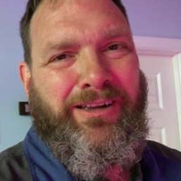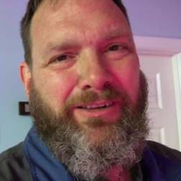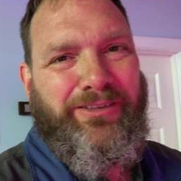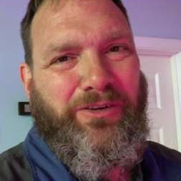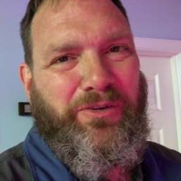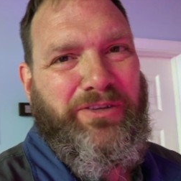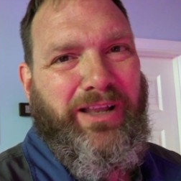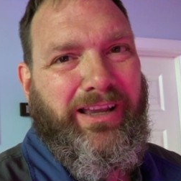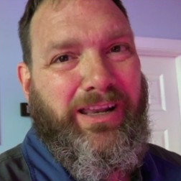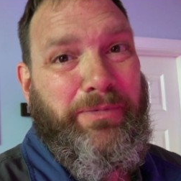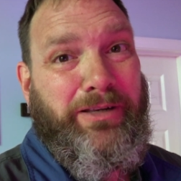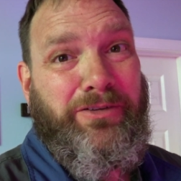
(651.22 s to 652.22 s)
So it's not
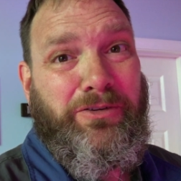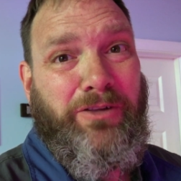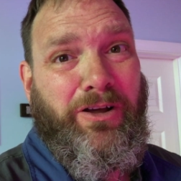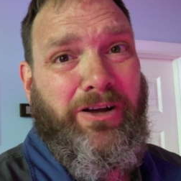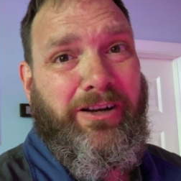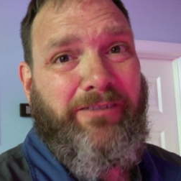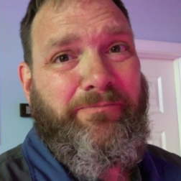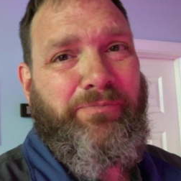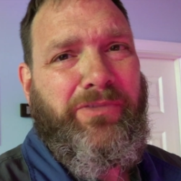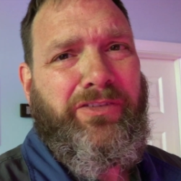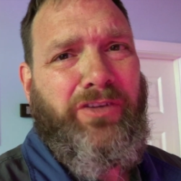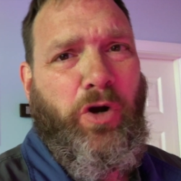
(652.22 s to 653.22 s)
going to be too
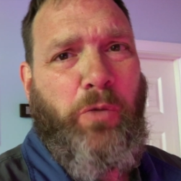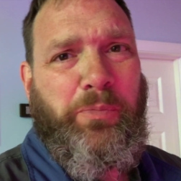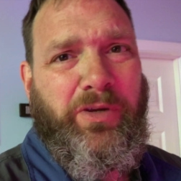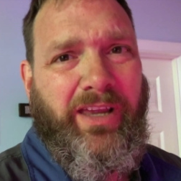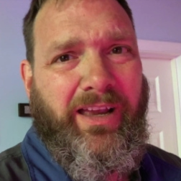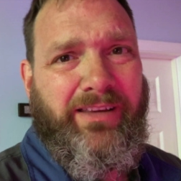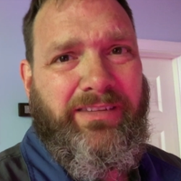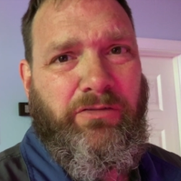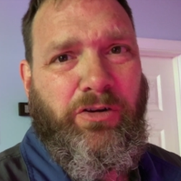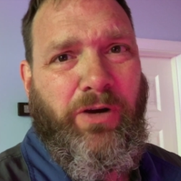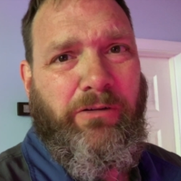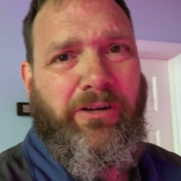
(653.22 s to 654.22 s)
long. So I hope you guys have
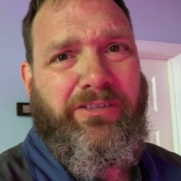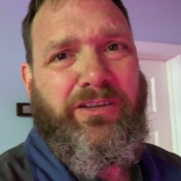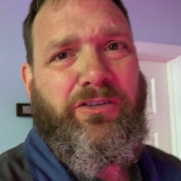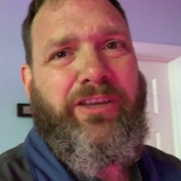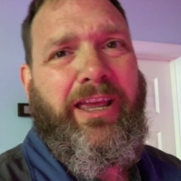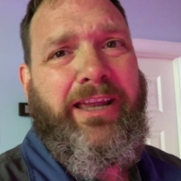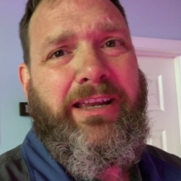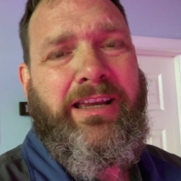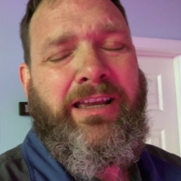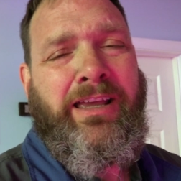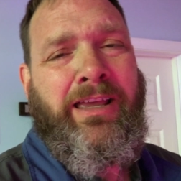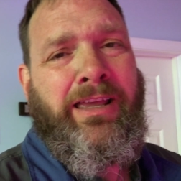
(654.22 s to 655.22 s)
a great rest of your day,
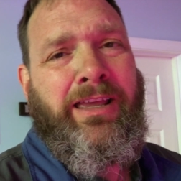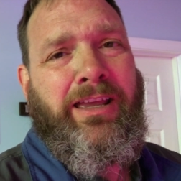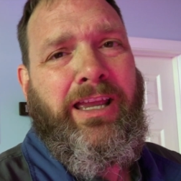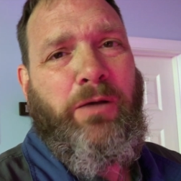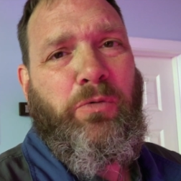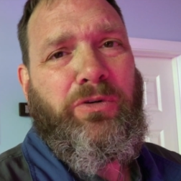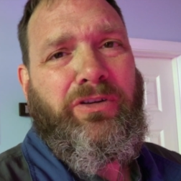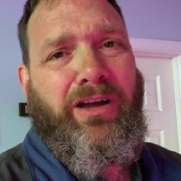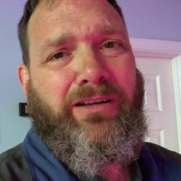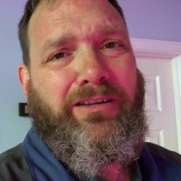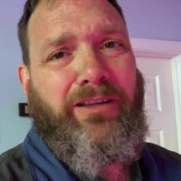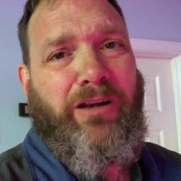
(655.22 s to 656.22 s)
and we'll
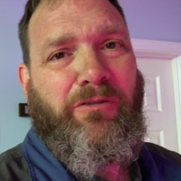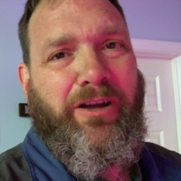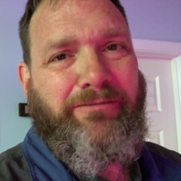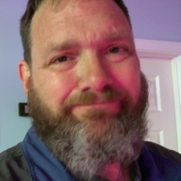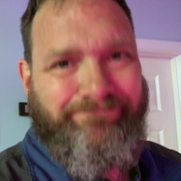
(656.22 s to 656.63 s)
talk to you later on.